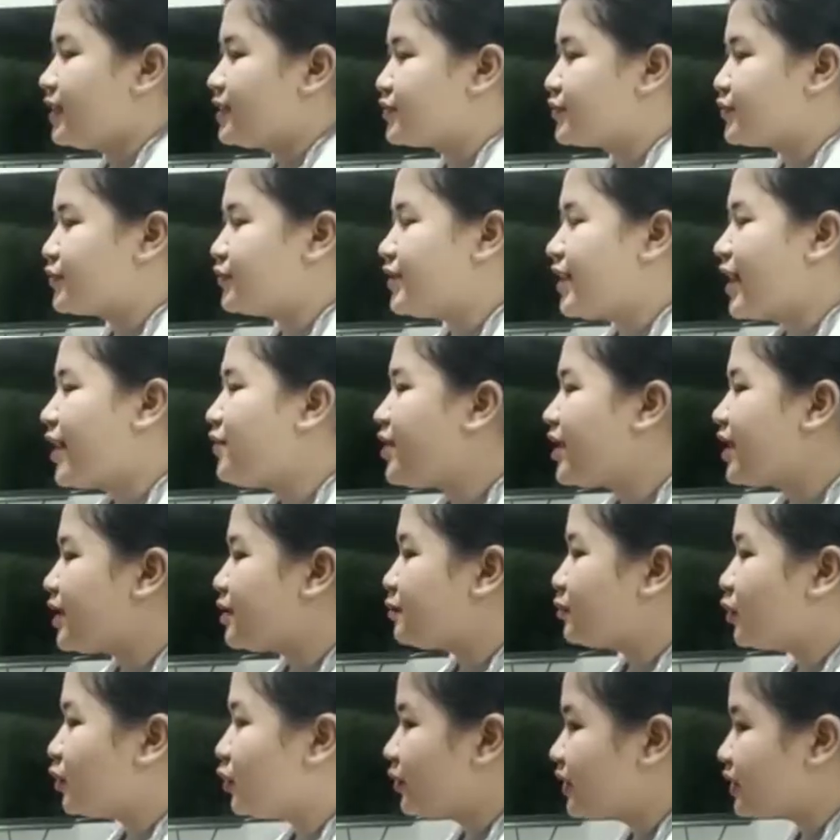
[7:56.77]
so now I
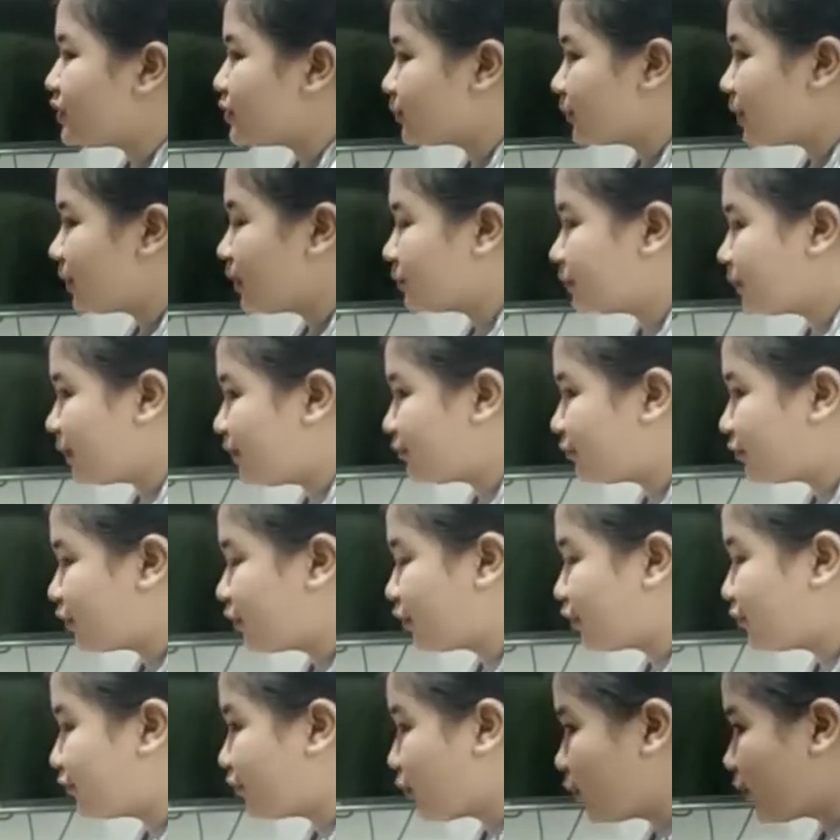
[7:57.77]
am going to palpate for
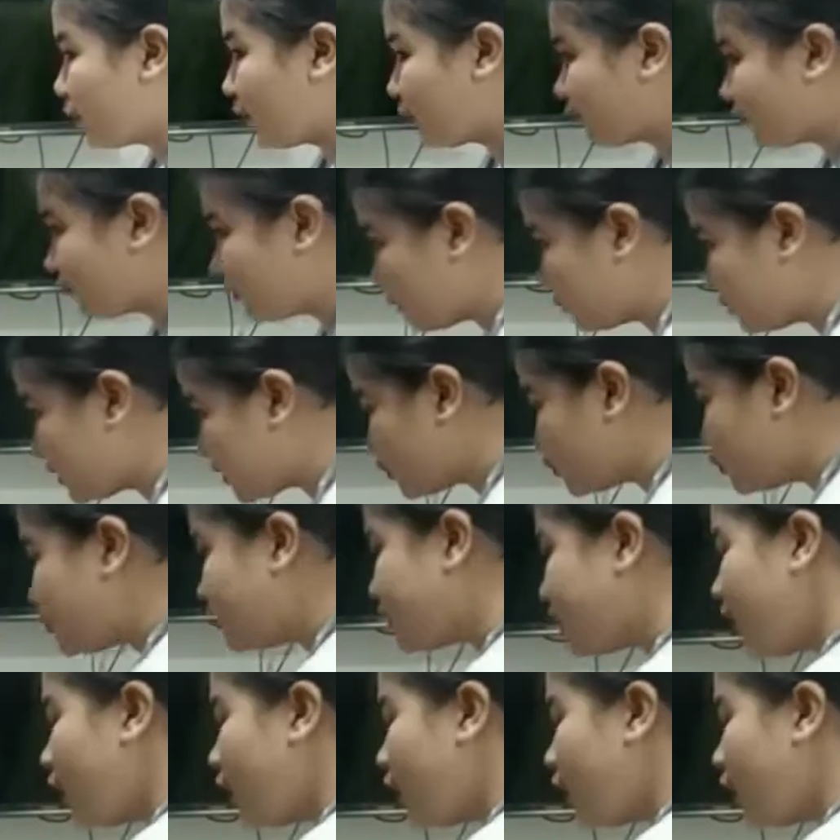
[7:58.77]
your vocal fremitus,